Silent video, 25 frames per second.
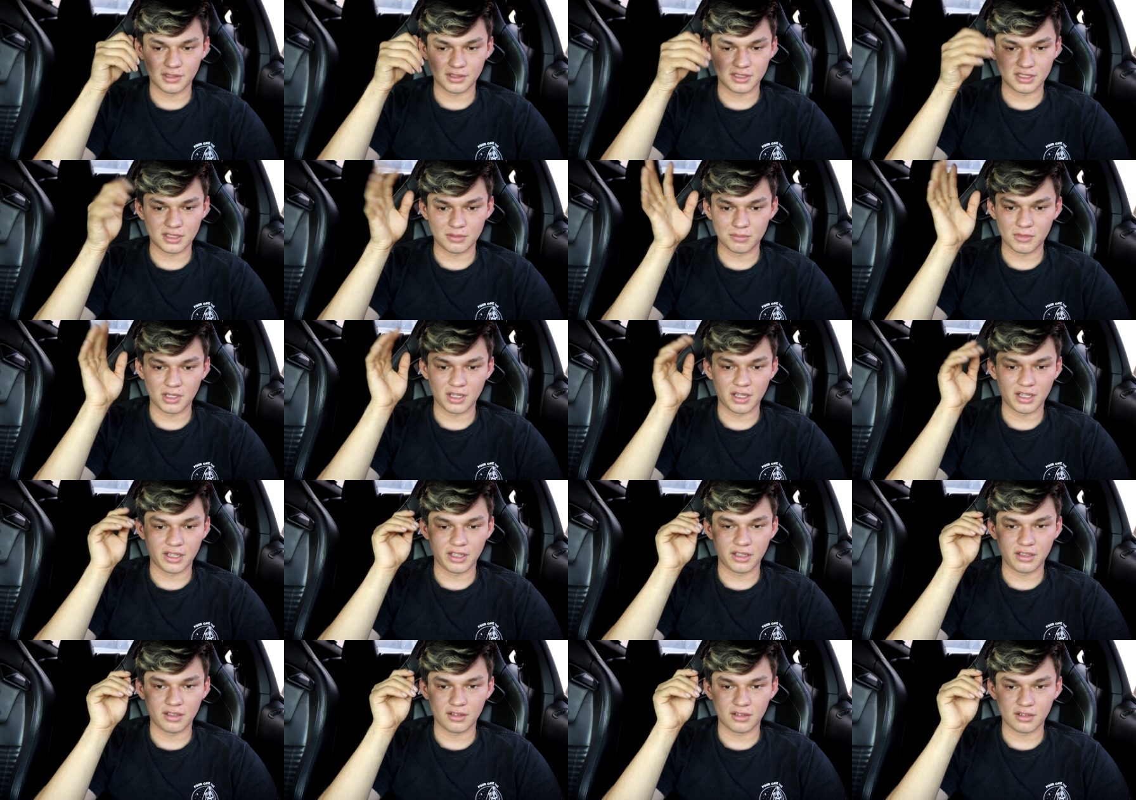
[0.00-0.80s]
some
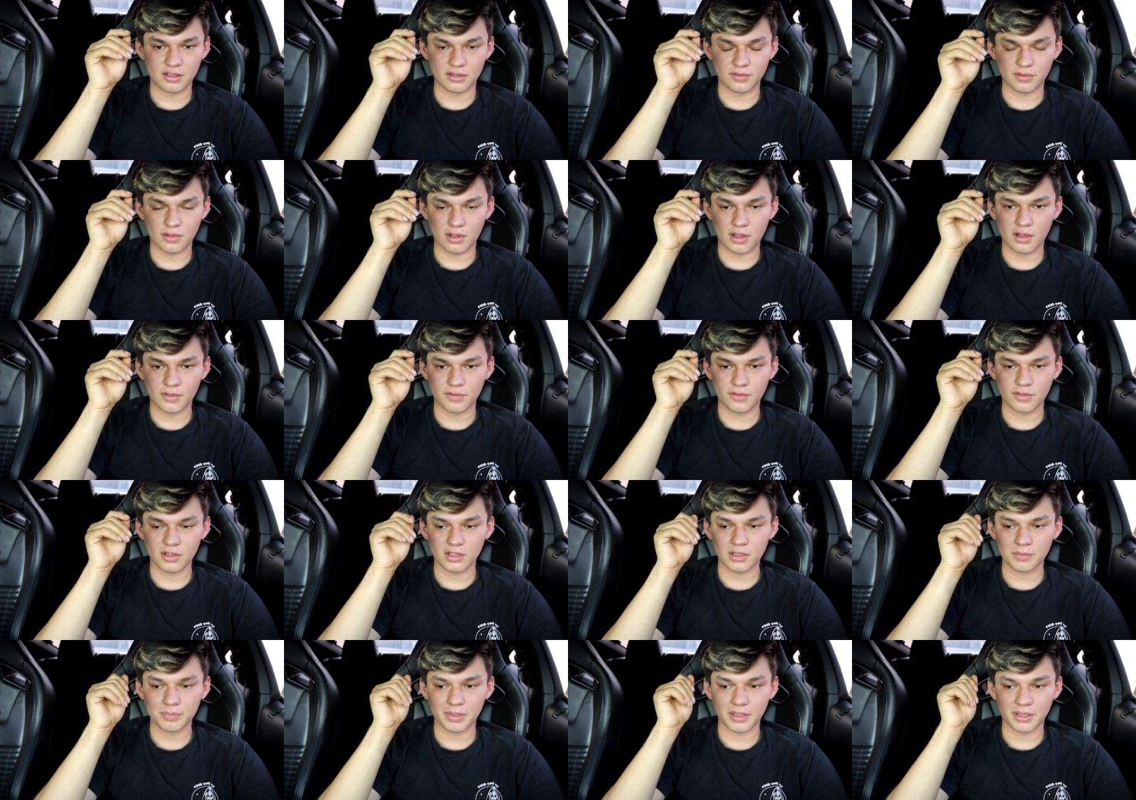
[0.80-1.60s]
guy on
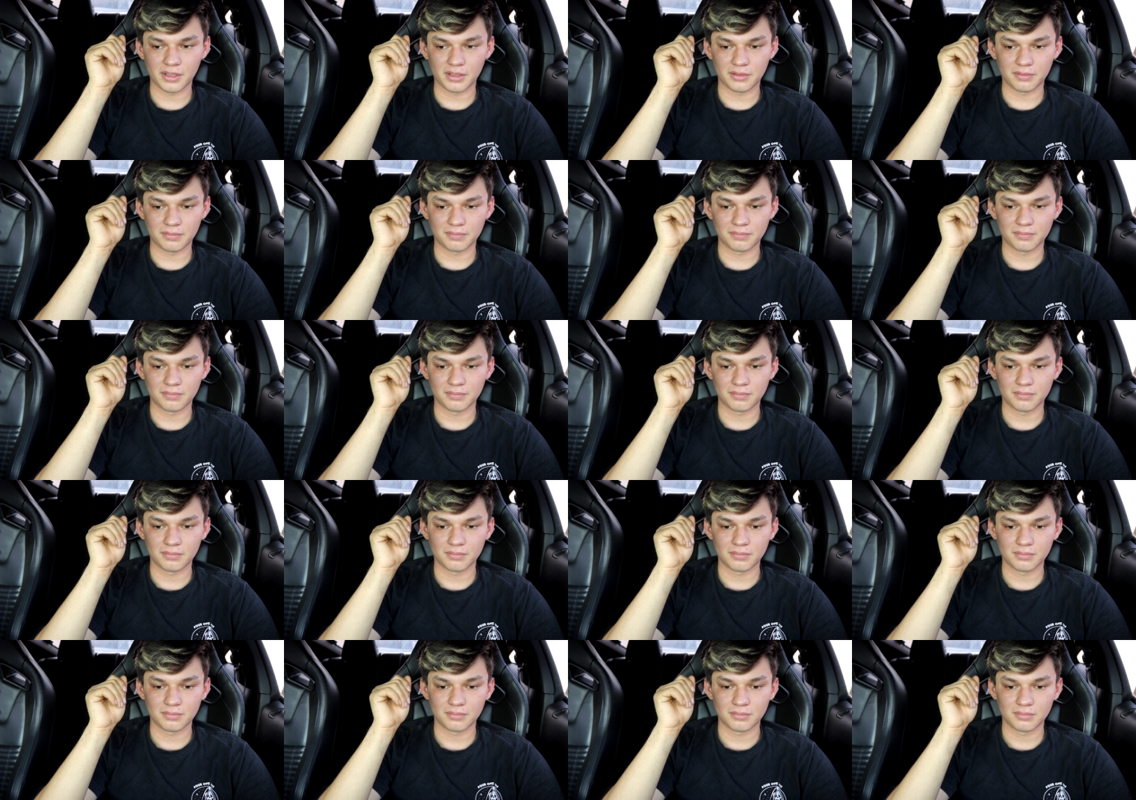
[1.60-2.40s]
OfferUp, and
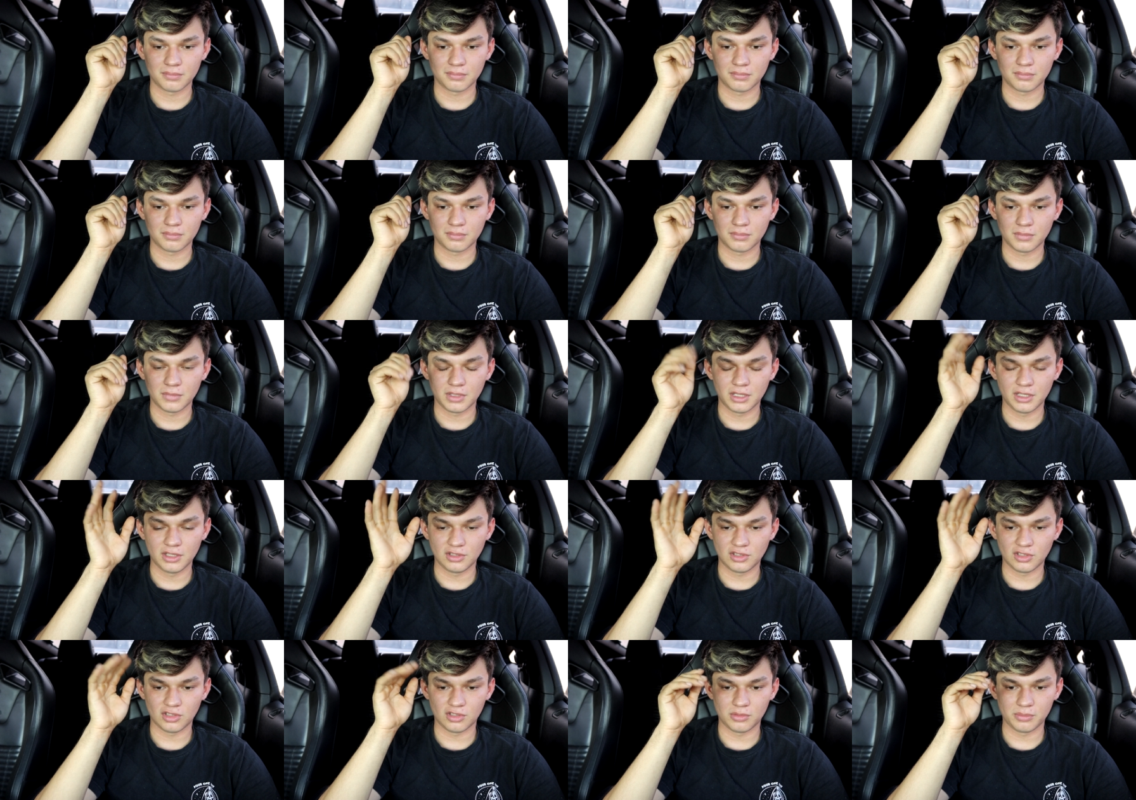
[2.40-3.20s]

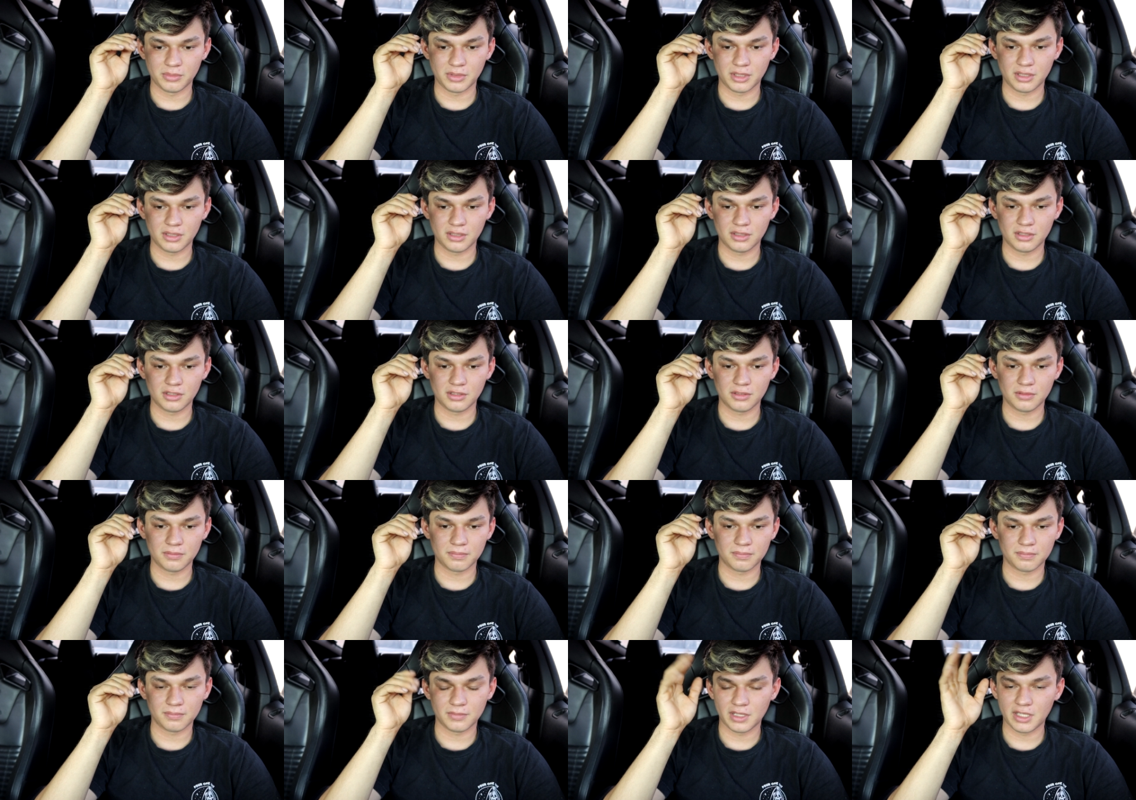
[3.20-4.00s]
he told
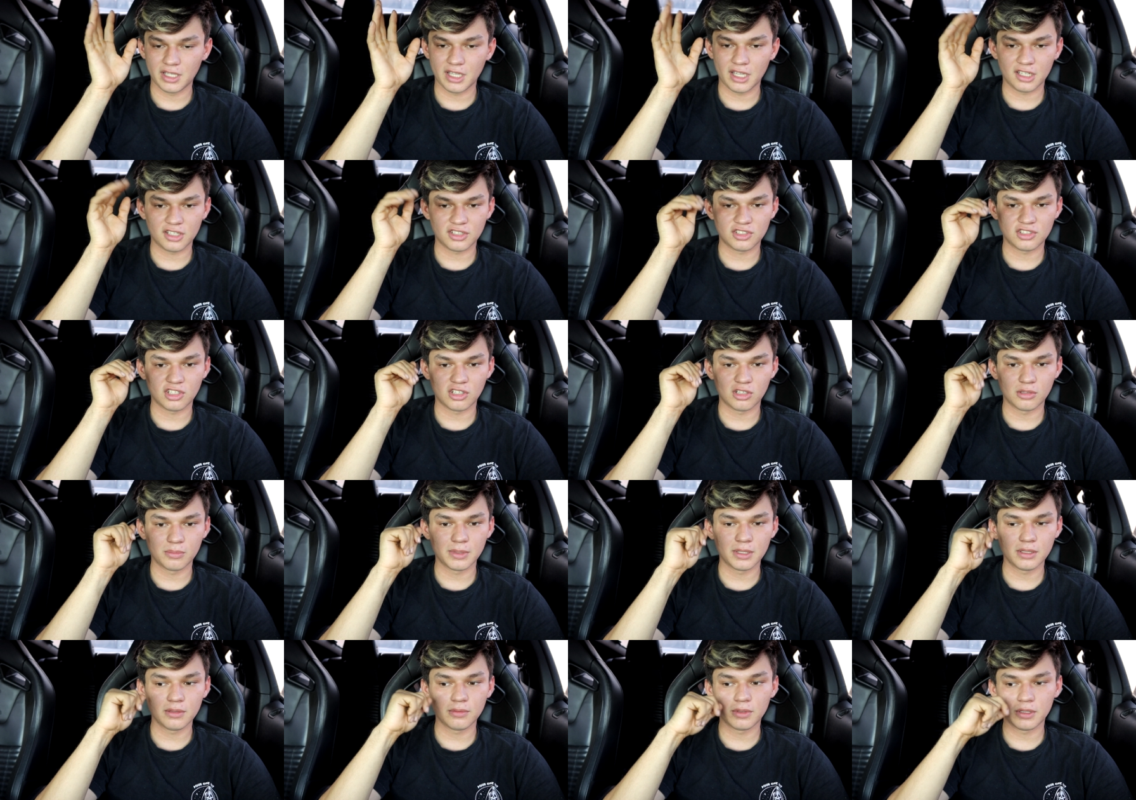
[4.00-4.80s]
me he had a
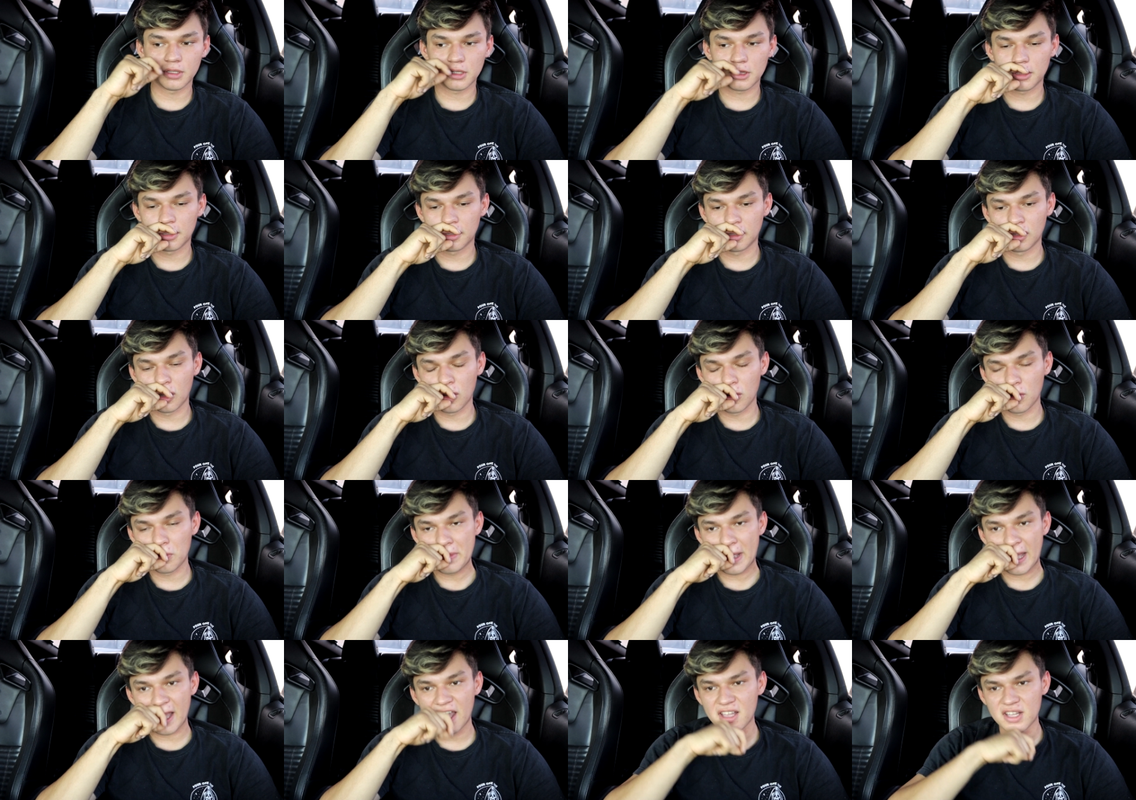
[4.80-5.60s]
Shelby with
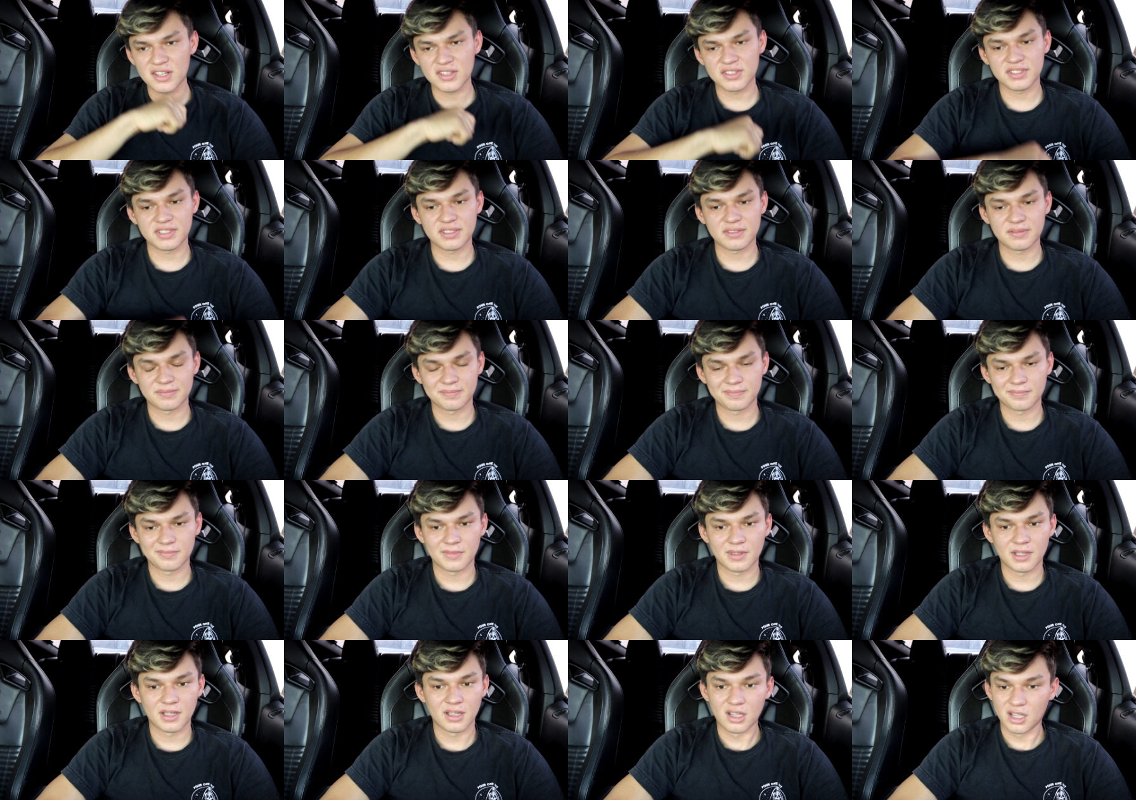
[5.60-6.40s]
low miles
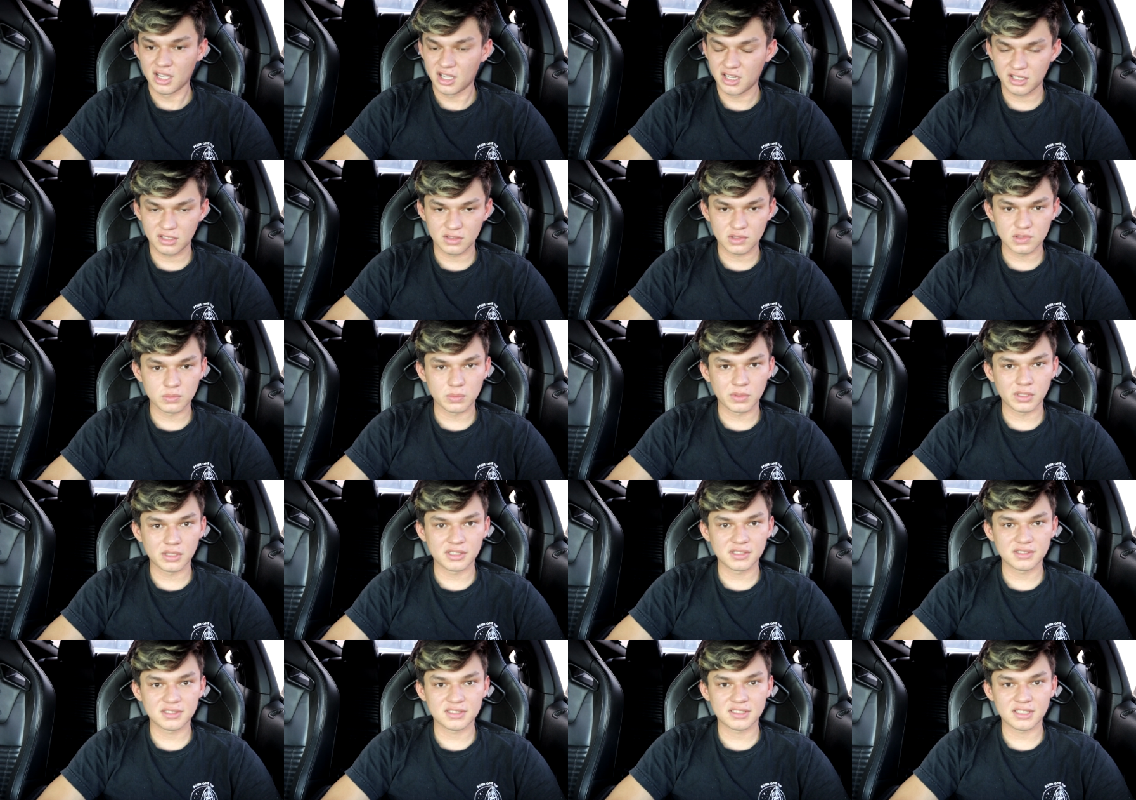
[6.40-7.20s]
and he was
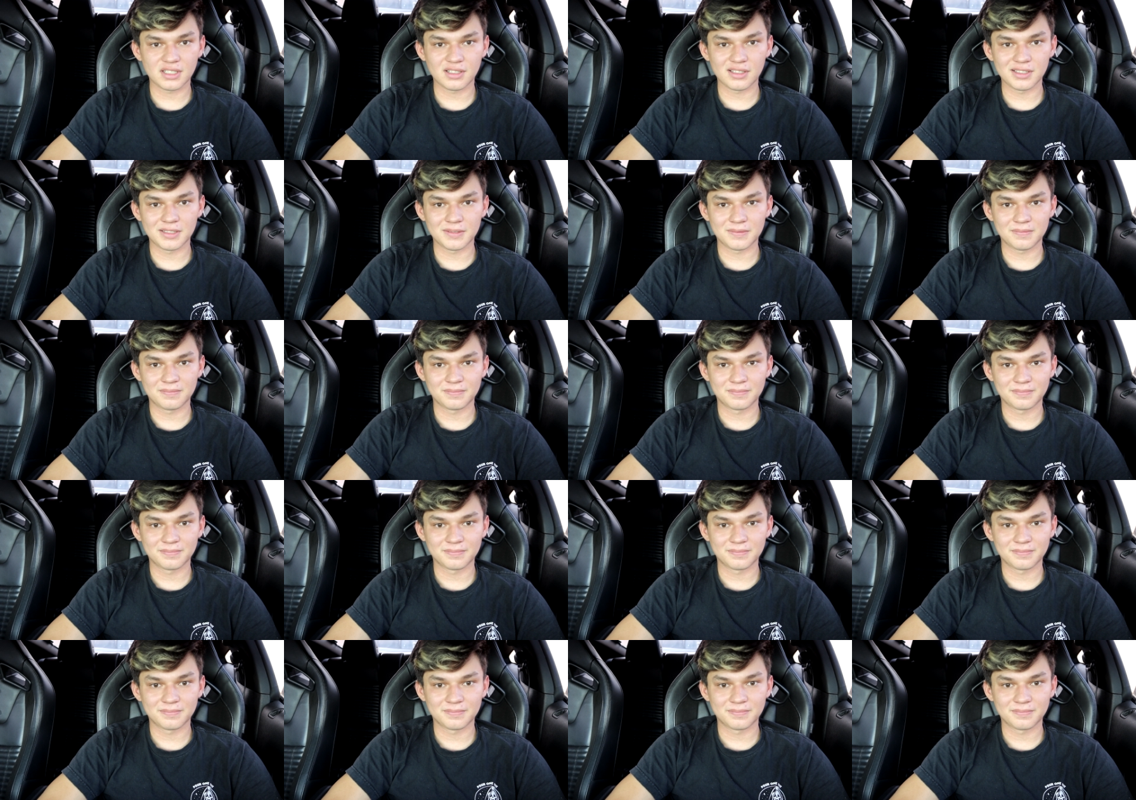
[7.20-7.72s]
willing to sell it.